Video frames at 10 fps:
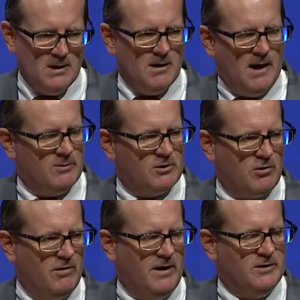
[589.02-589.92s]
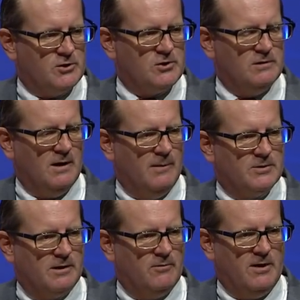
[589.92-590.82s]
I'm encouraged, uh,
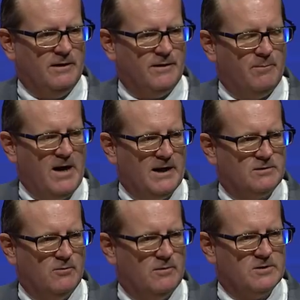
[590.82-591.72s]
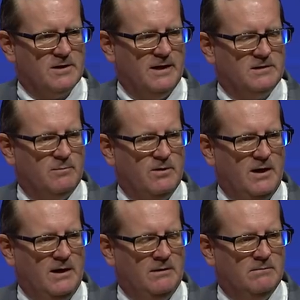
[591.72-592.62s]
particularly when I think back to what it was like to
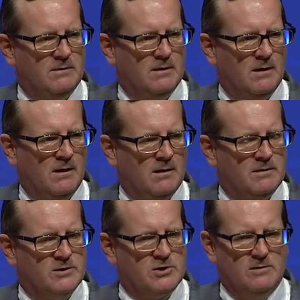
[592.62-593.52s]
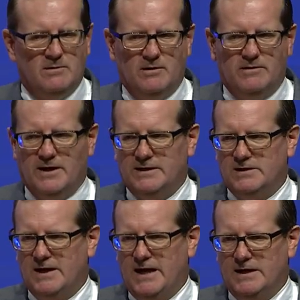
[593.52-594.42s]
be uh, a student here in the
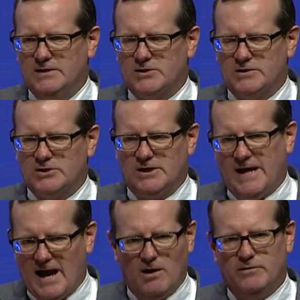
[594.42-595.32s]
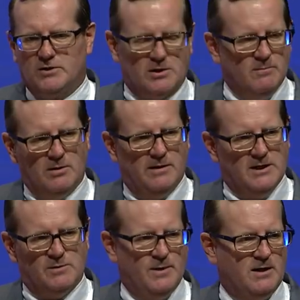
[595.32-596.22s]
1980s, to see how this community
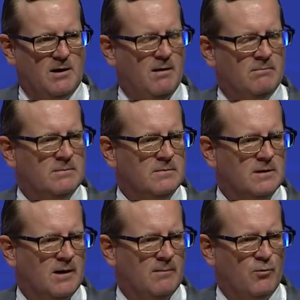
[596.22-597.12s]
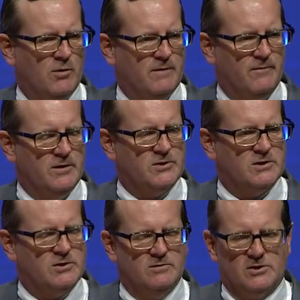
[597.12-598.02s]
has become uh, more diverse,
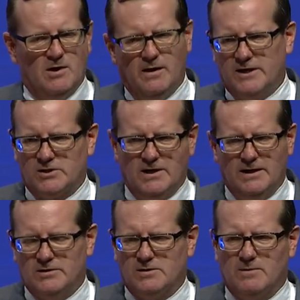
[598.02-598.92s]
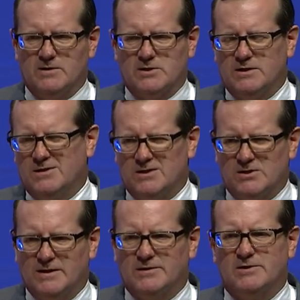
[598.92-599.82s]
as you saw last night in some of the
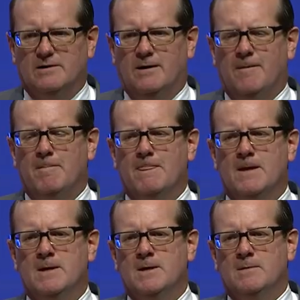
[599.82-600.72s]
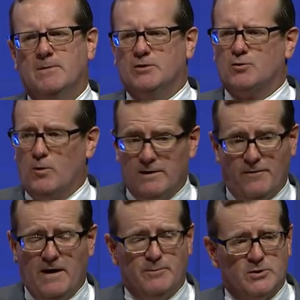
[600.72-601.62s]
statistics. Um, about
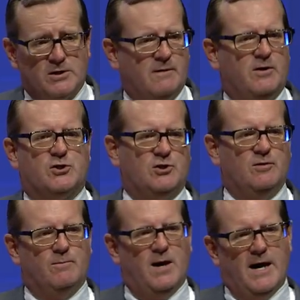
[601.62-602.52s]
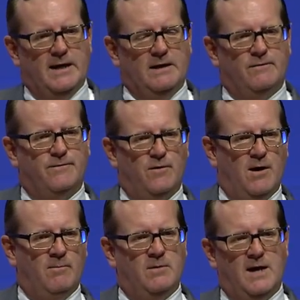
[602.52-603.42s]
25% of our student body
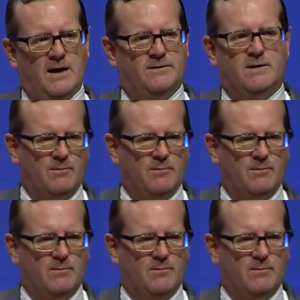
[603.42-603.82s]
from ethnic